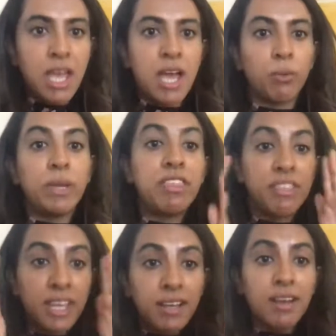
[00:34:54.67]
we
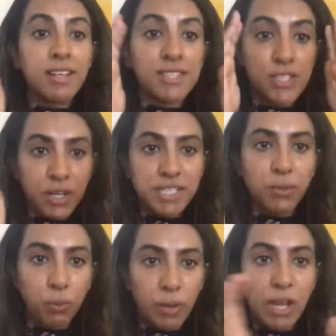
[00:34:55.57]
think a
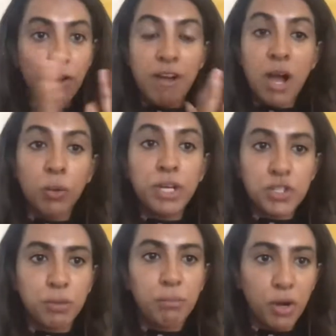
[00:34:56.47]
certain way of how we
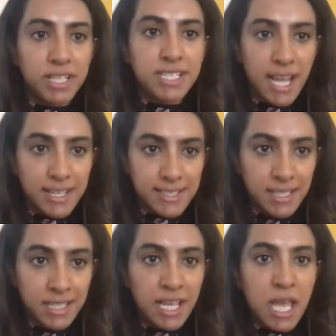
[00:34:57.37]
should monetize
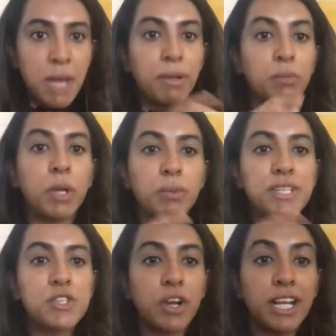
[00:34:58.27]
it. But when we
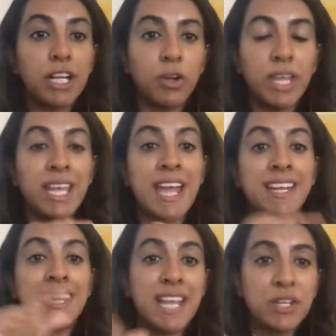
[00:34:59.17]
started looking at
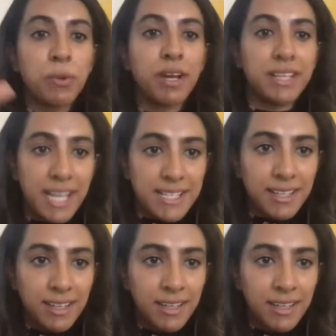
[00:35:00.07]
network data,